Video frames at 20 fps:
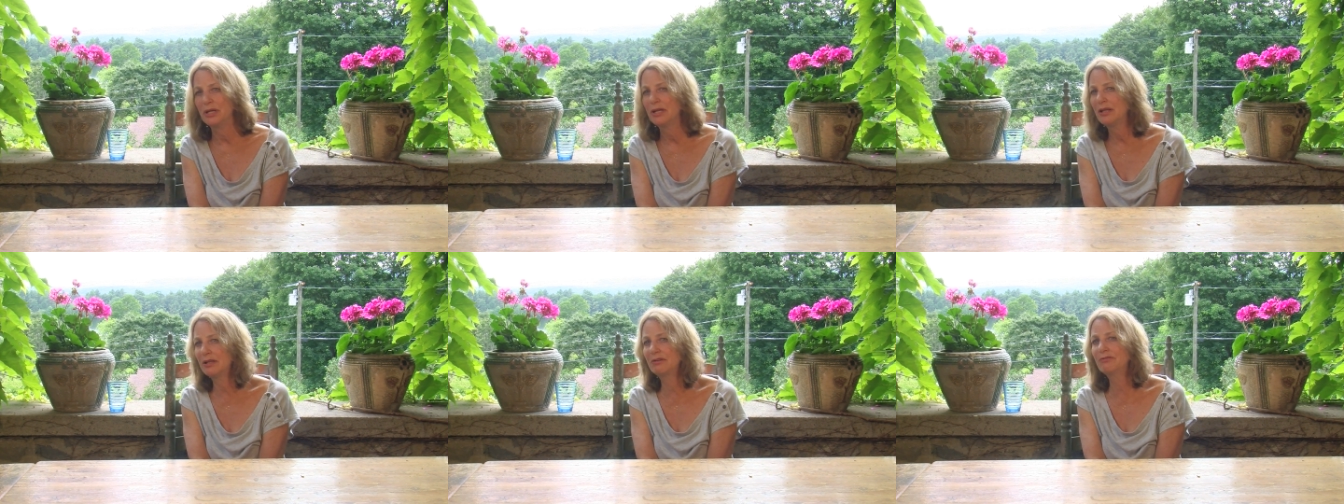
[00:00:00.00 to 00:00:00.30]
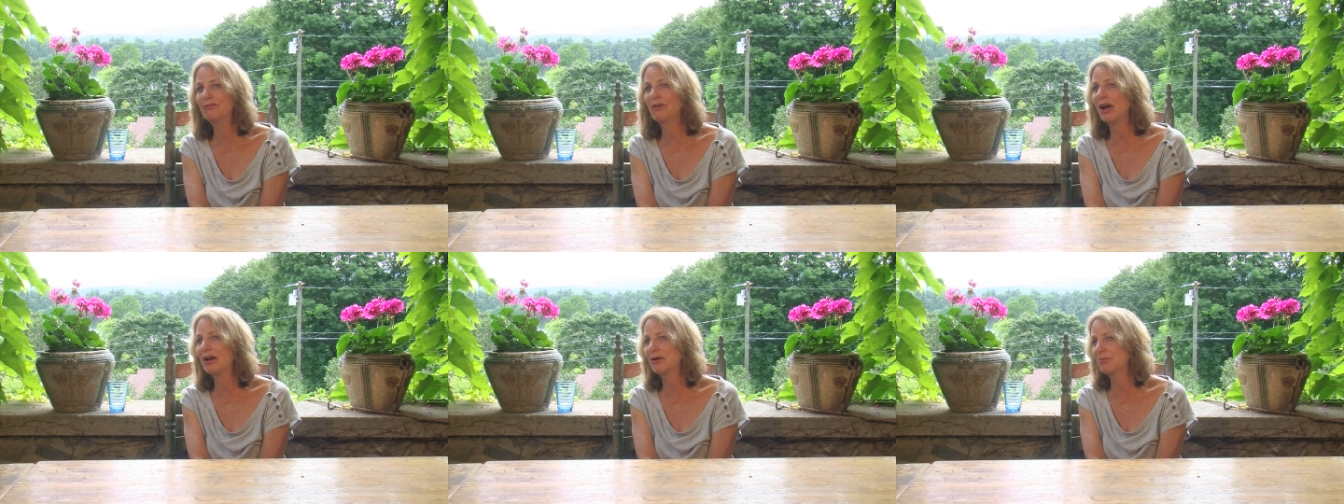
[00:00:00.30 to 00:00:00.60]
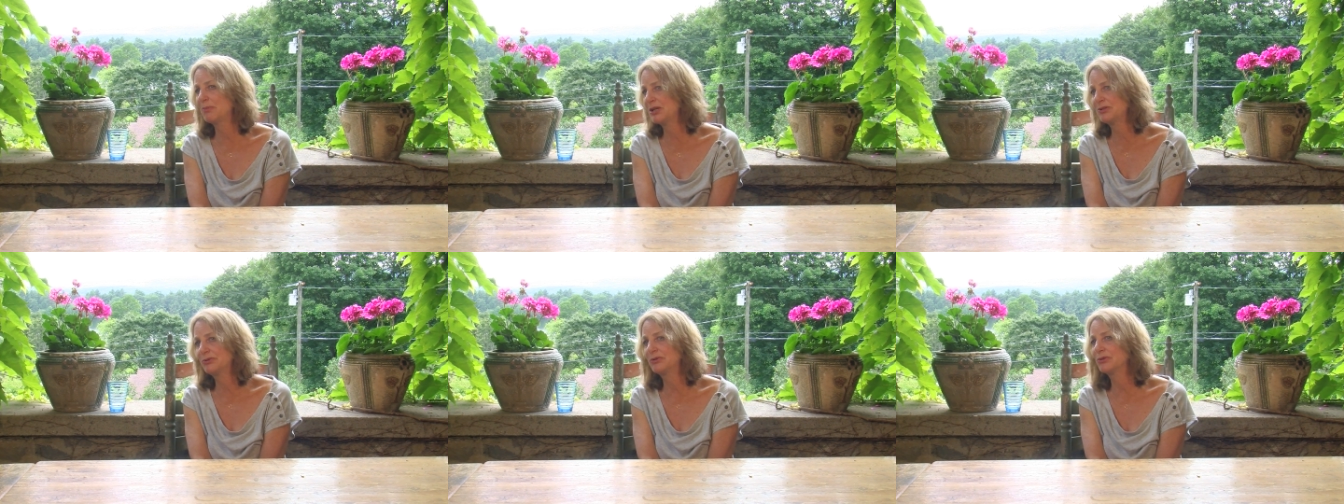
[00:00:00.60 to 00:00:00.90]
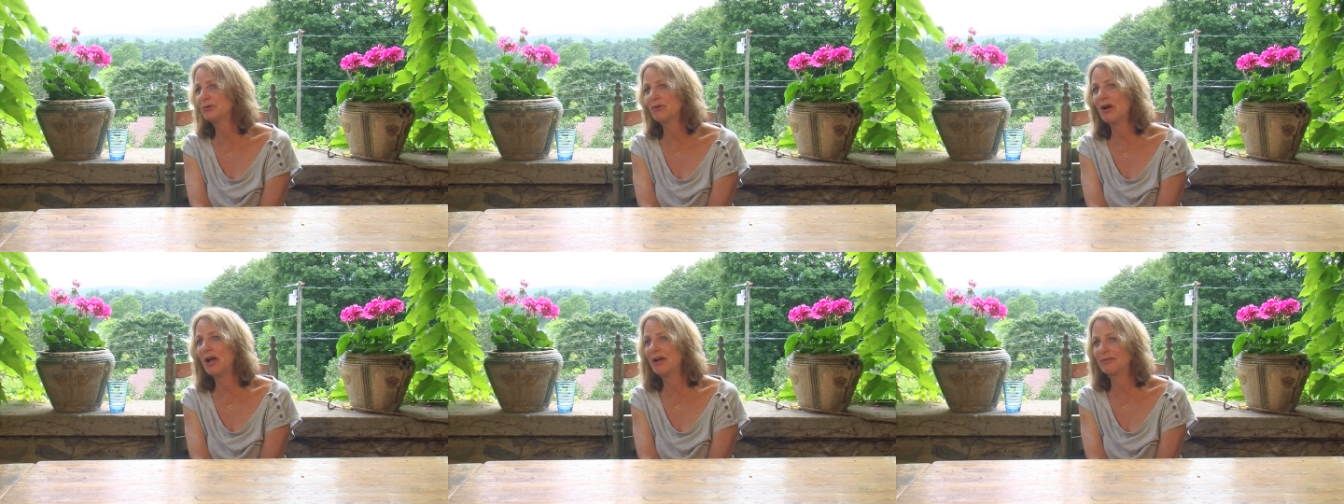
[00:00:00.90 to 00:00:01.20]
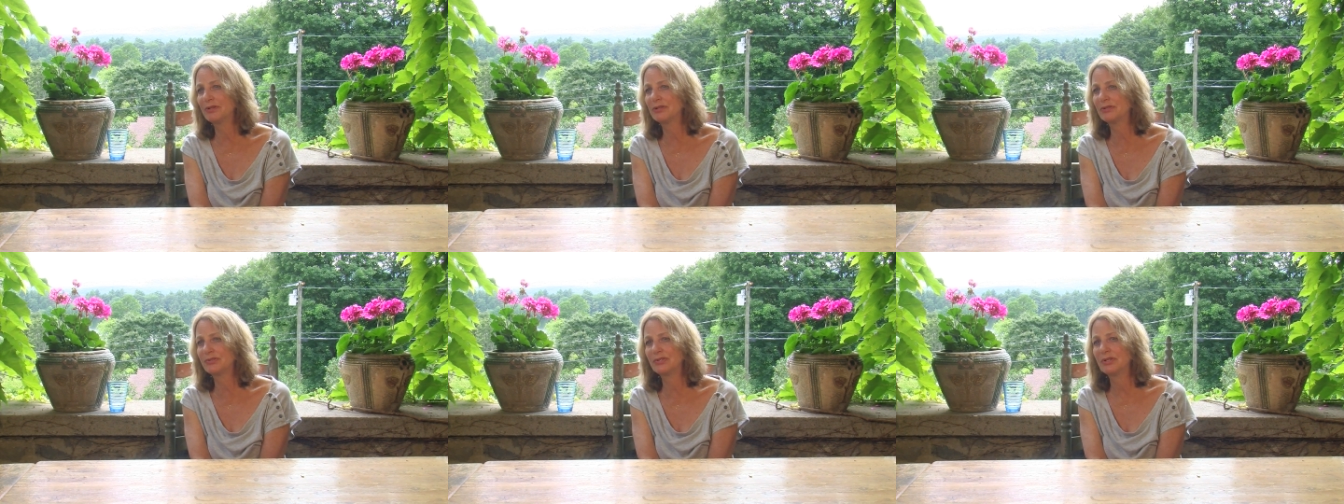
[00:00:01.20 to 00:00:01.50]
environmental
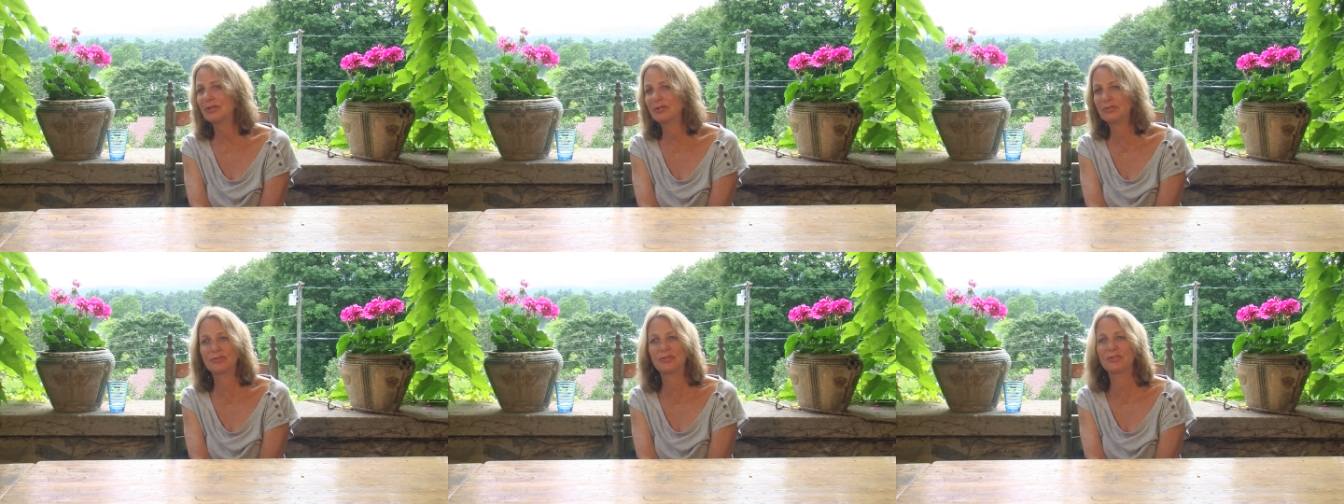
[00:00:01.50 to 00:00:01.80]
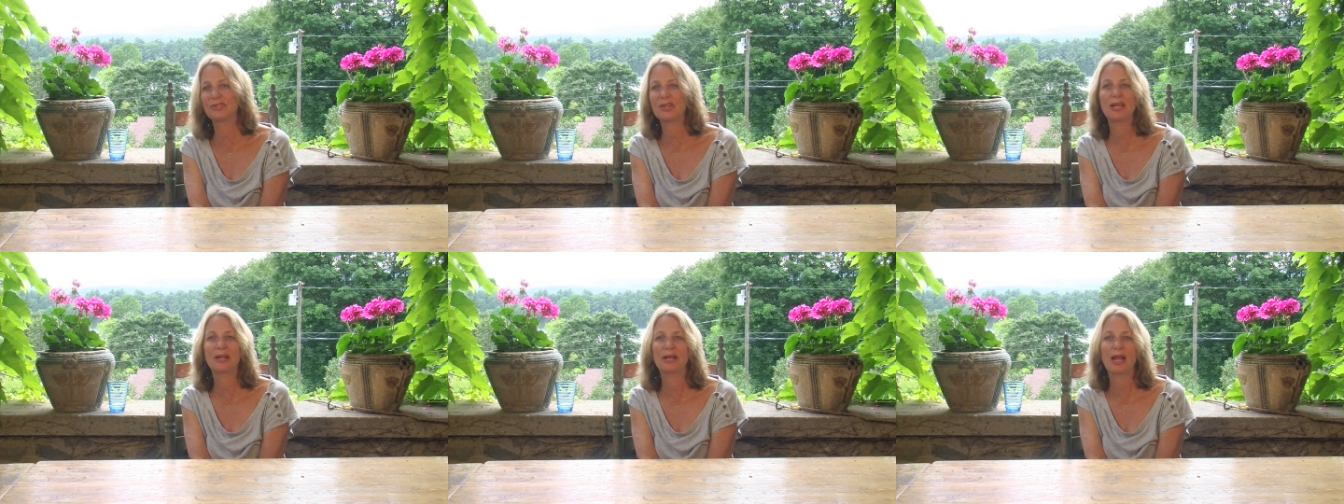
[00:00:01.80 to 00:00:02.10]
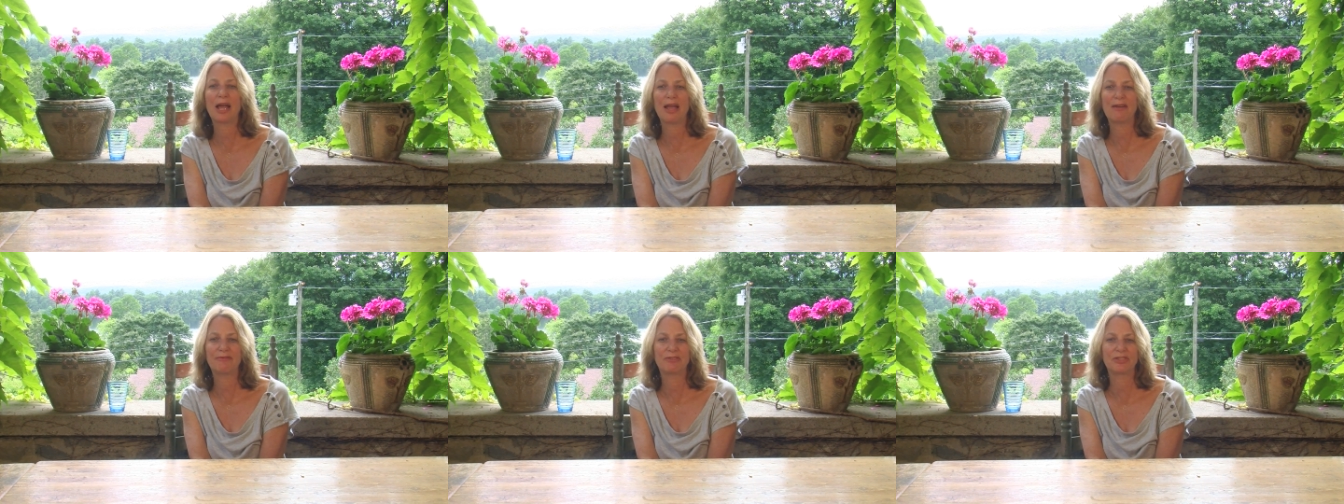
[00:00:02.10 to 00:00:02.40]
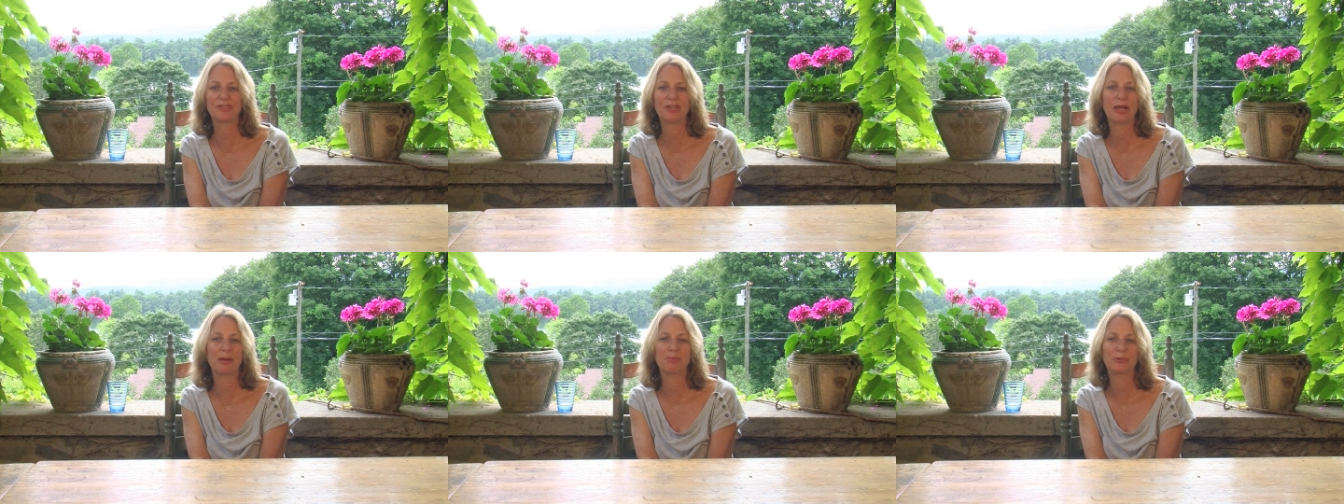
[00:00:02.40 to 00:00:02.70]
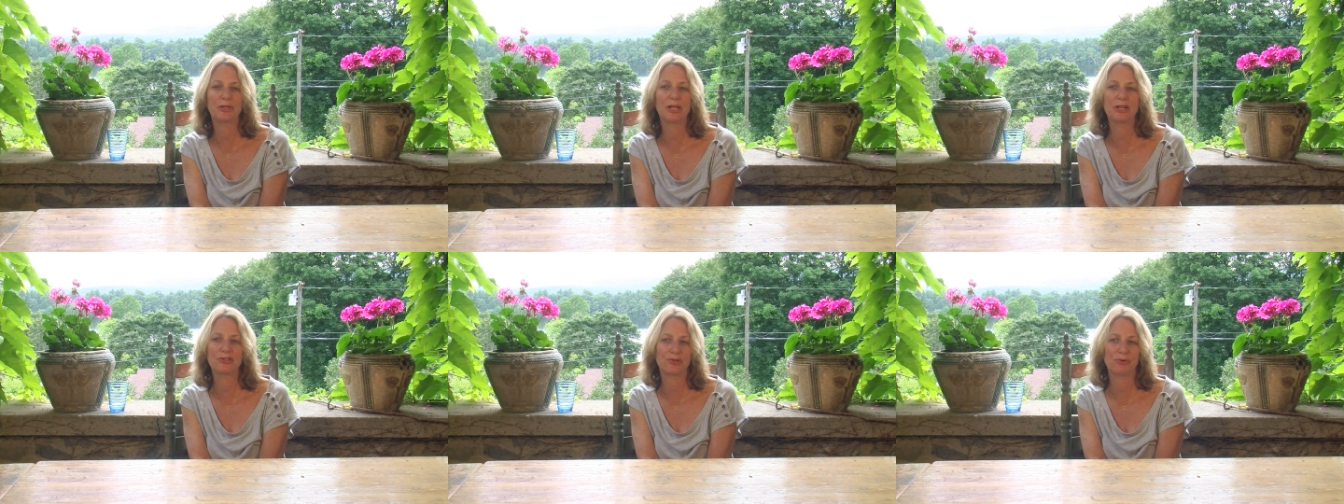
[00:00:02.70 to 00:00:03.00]
graphics. I have the same
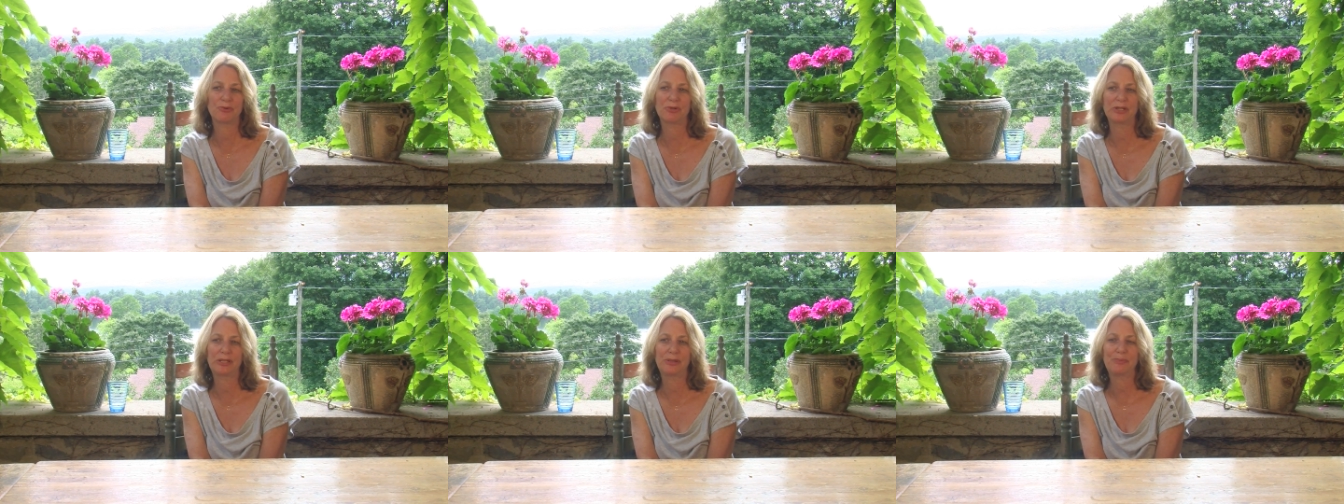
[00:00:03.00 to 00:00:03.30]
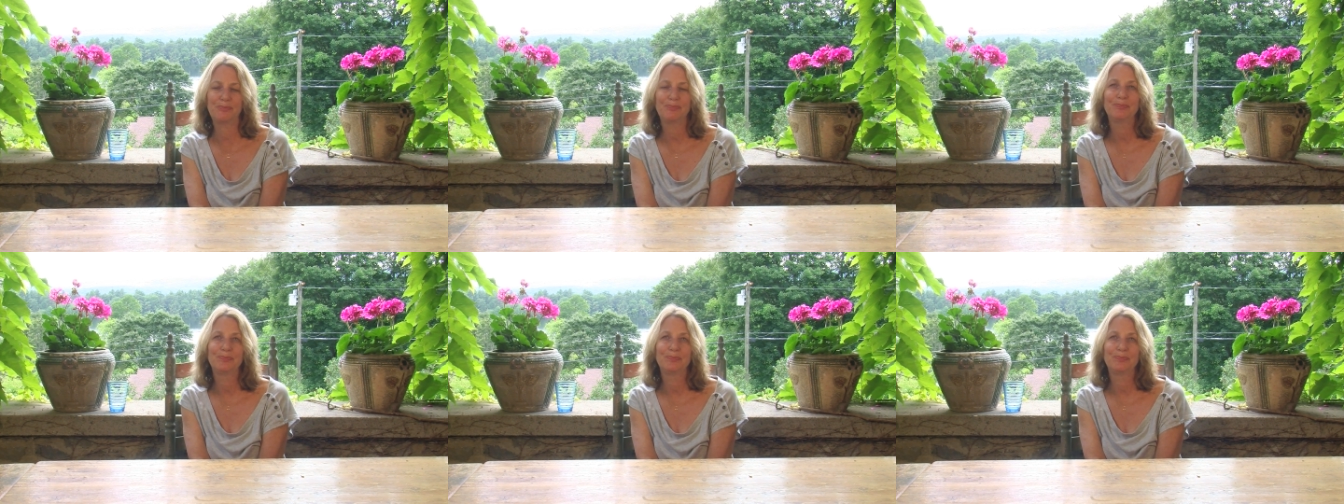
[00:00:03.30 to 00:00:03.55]
pleasure in it.